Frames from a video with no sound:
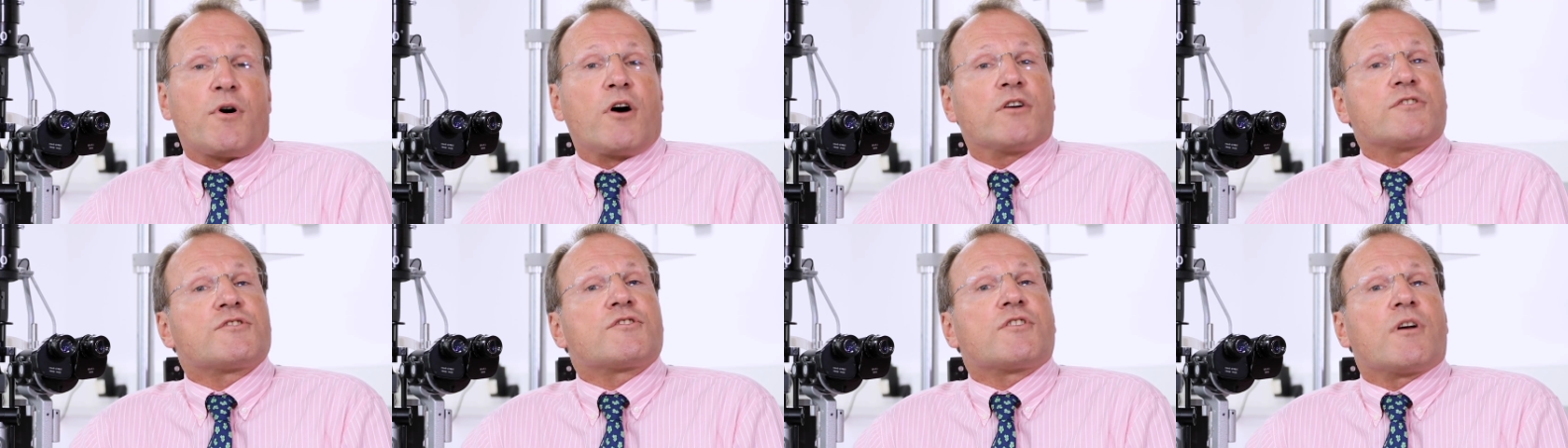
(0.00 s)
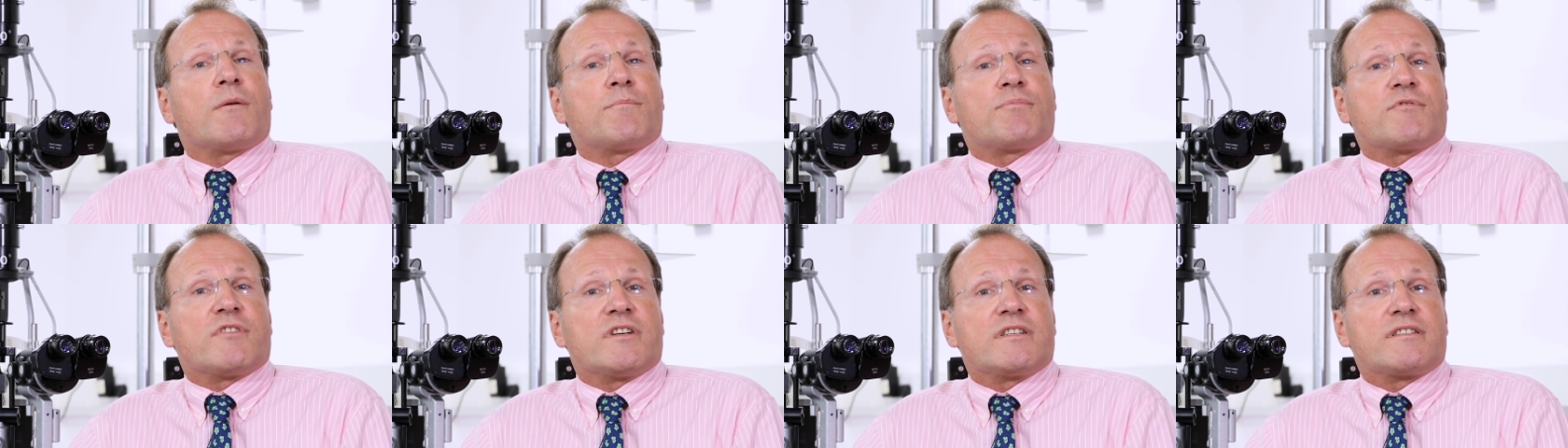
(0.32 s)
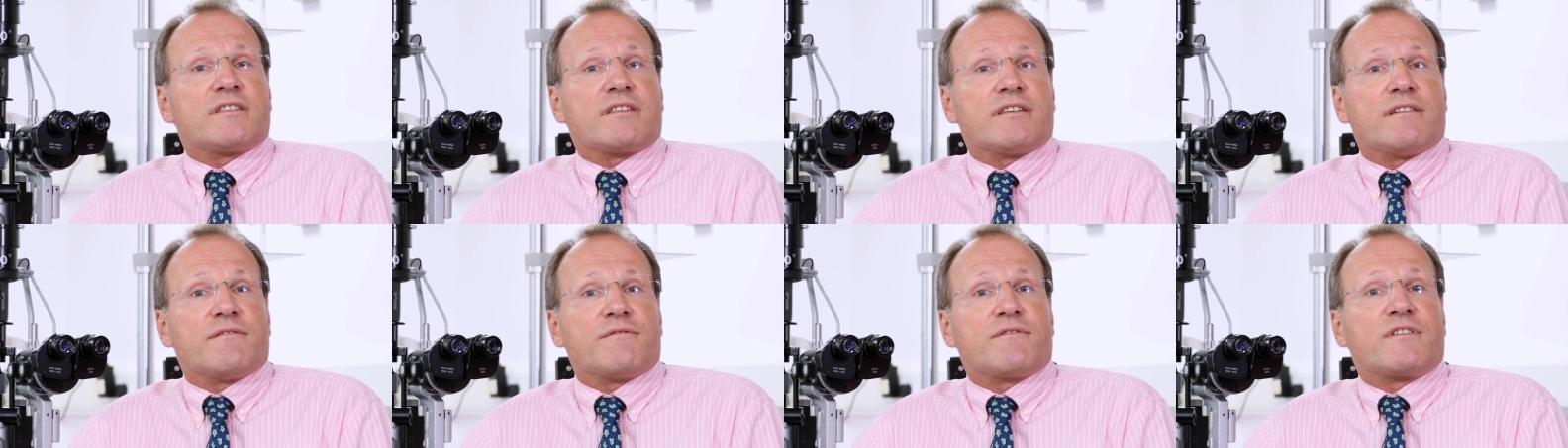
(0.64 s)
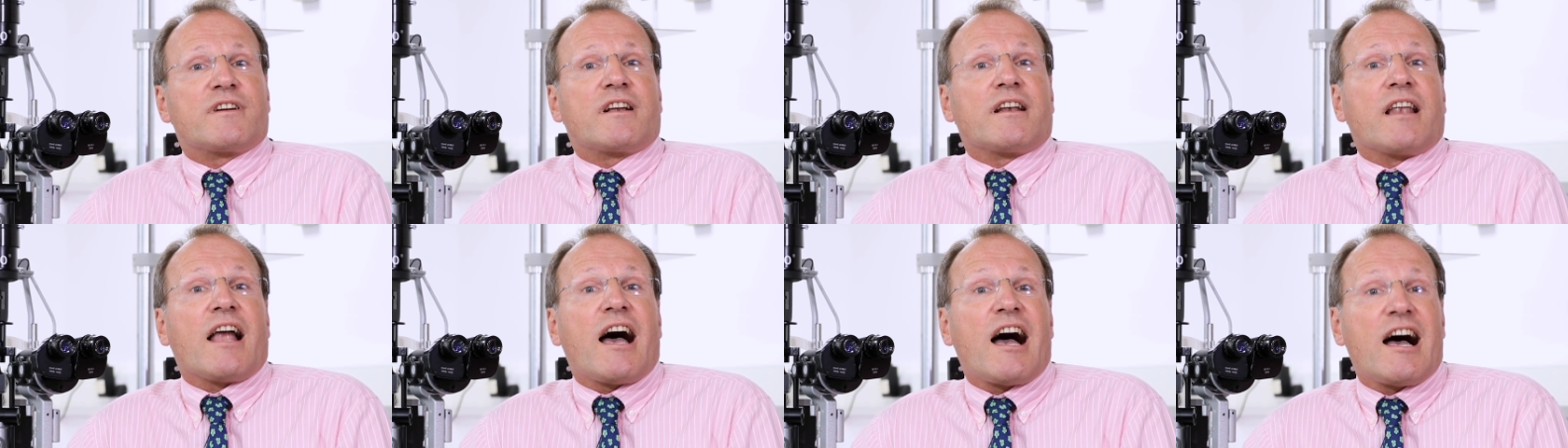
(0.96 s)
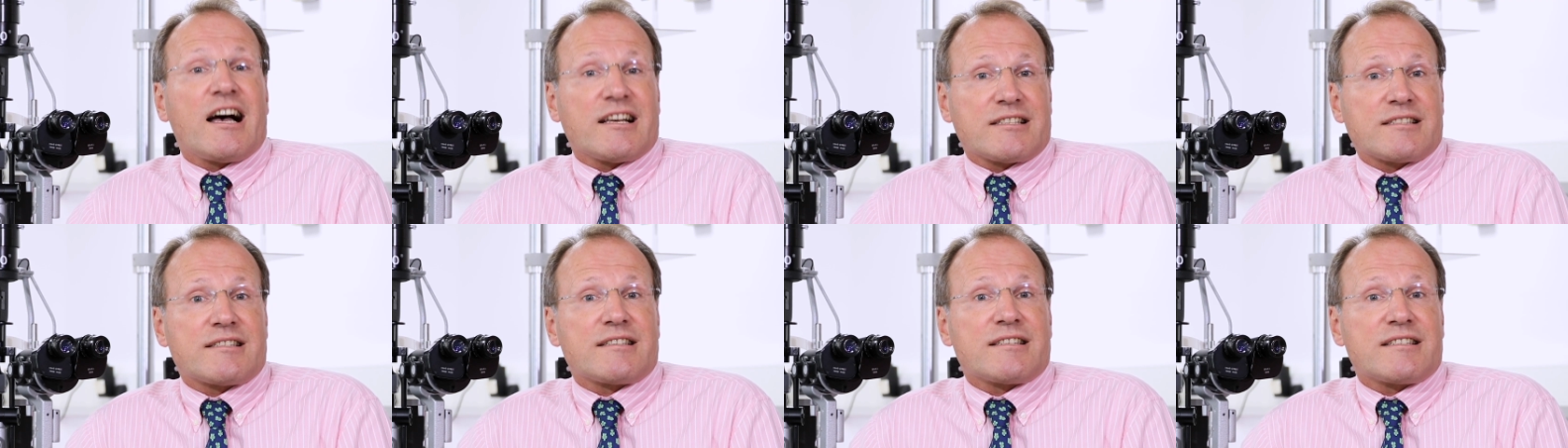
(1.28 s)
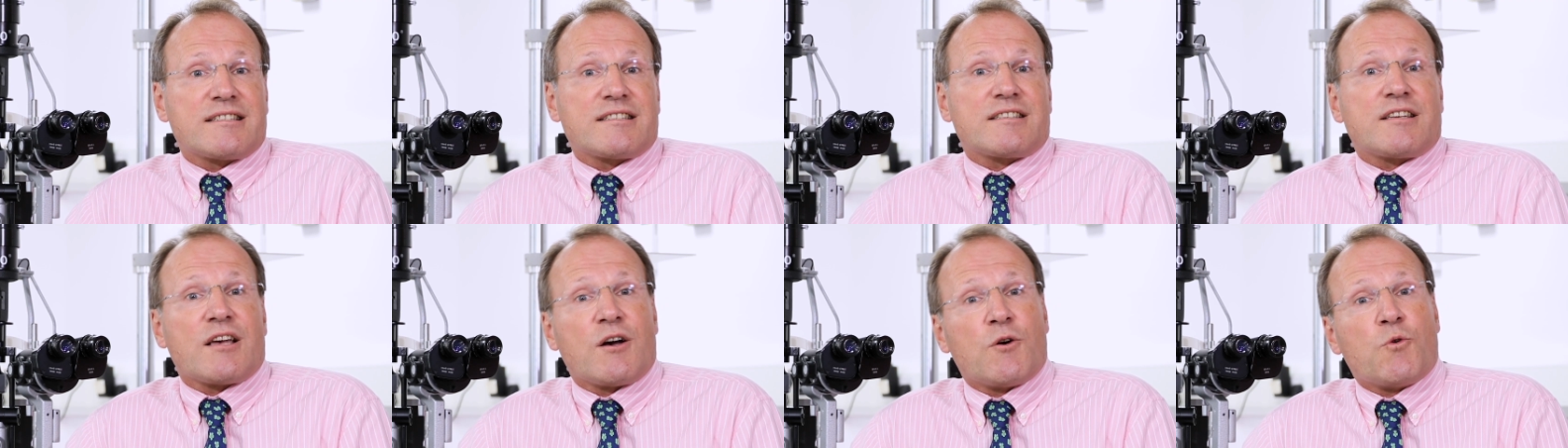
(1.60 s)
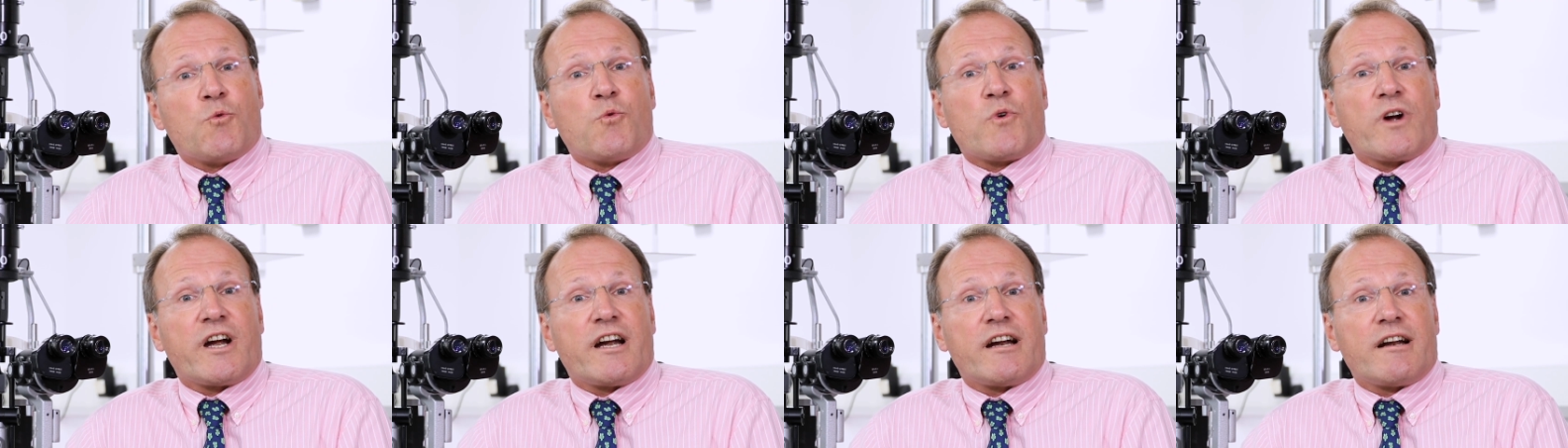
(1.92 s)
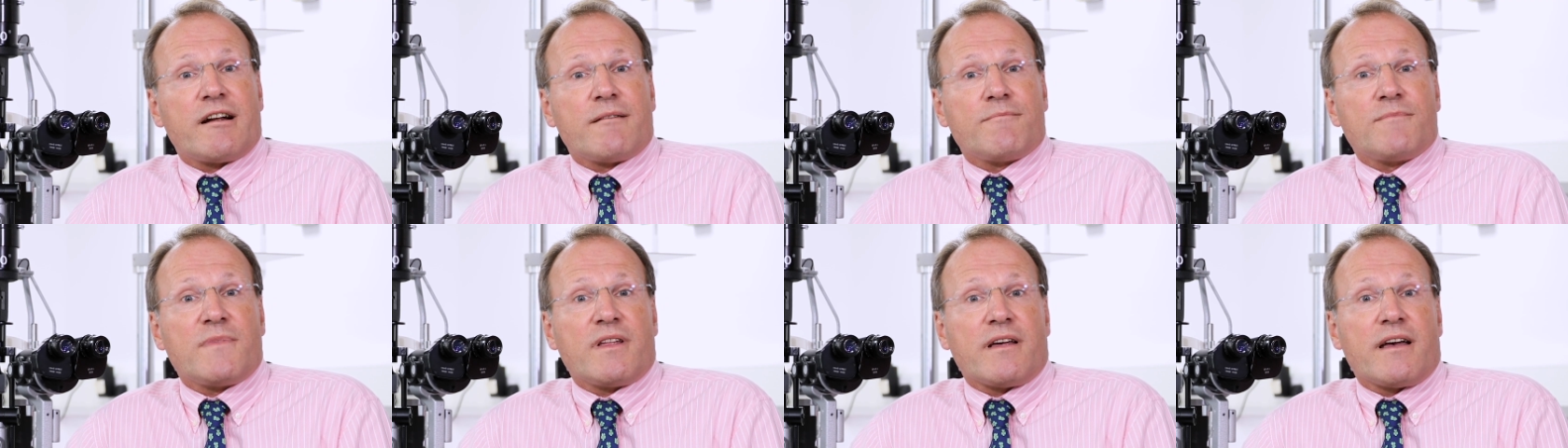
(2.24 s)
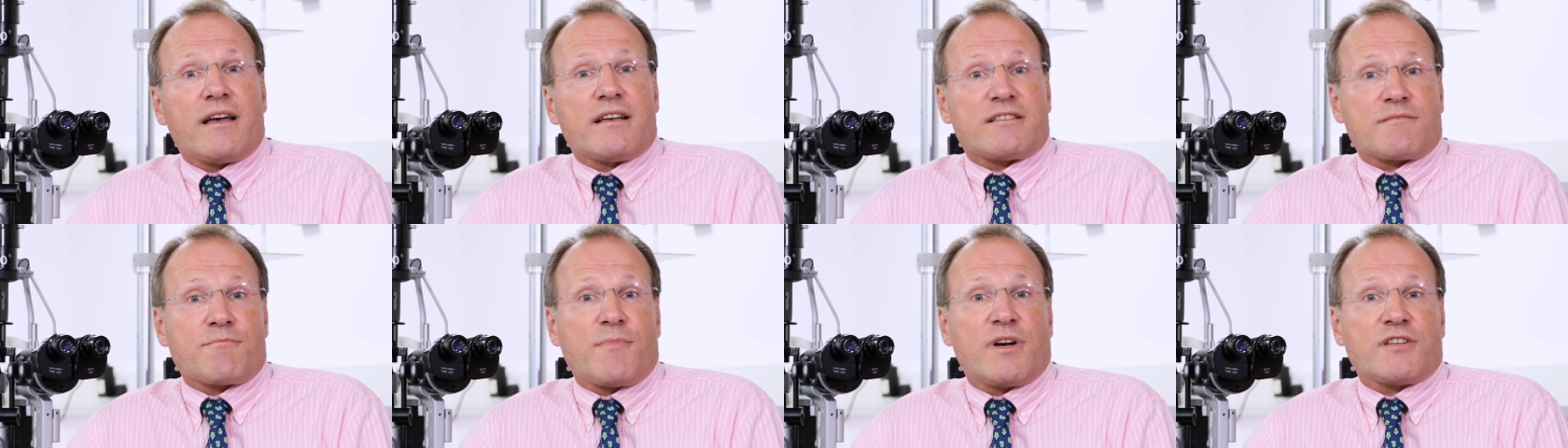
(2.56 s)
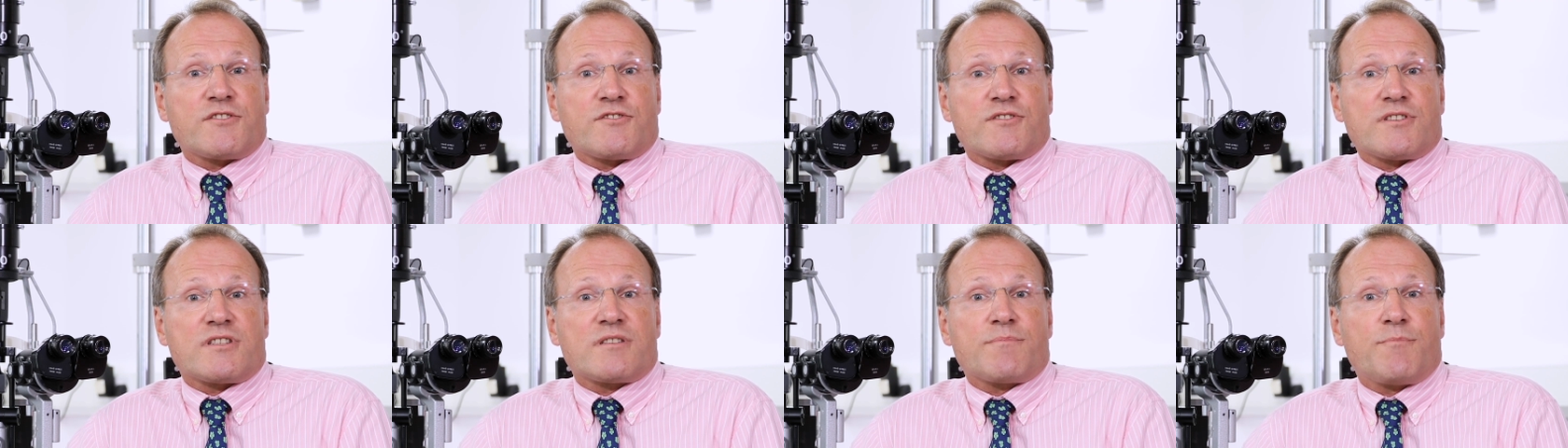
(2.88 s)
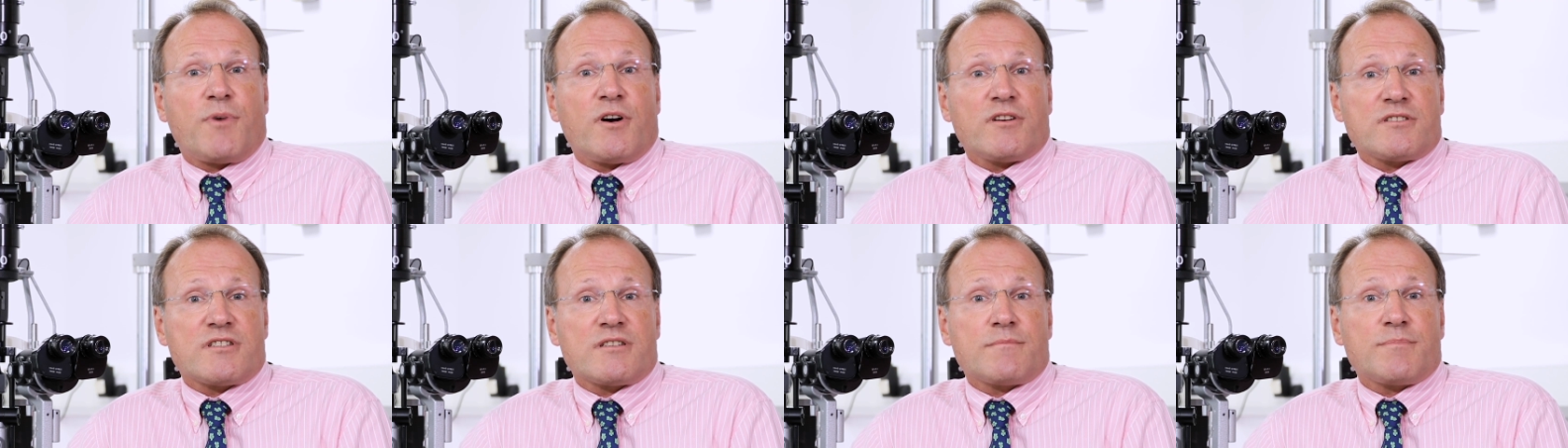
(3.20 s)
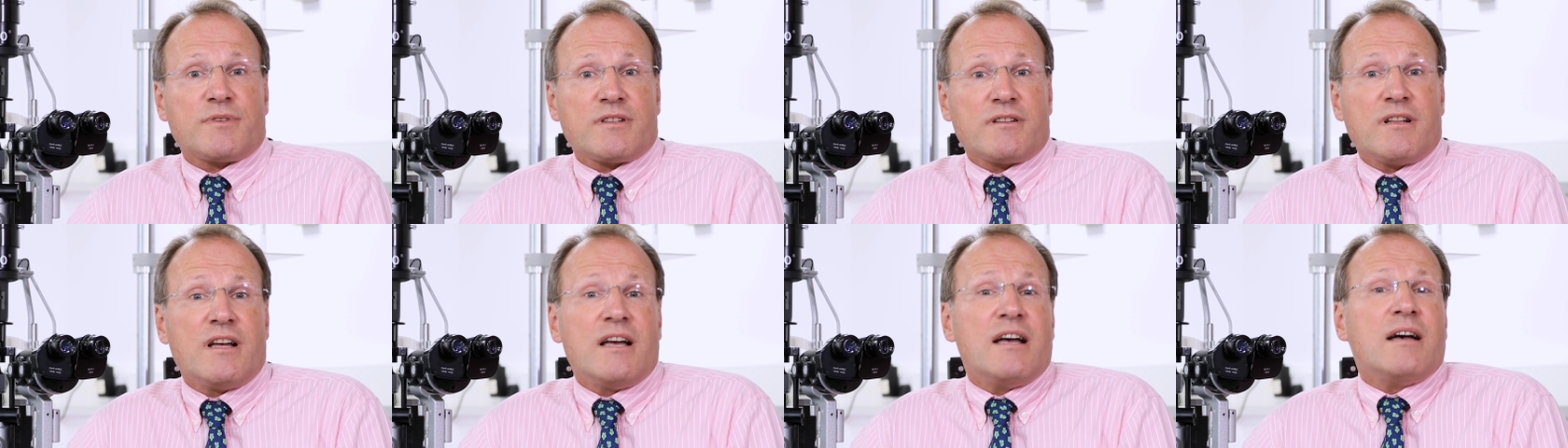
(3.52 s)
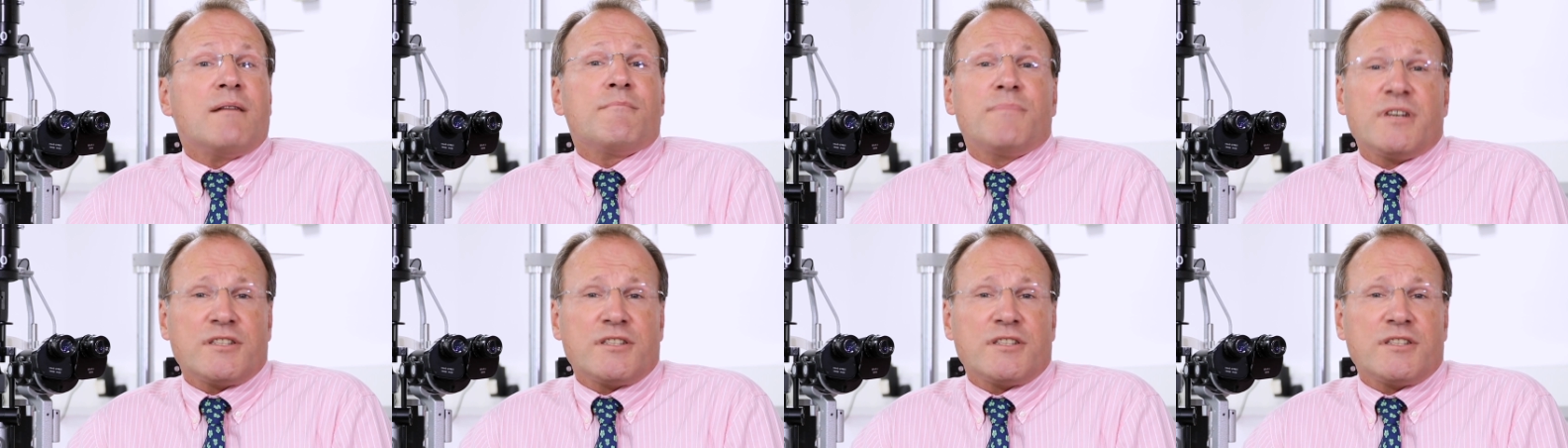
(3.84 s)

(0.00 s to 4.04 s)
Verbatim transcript: postoperative glasses wear as much as possible,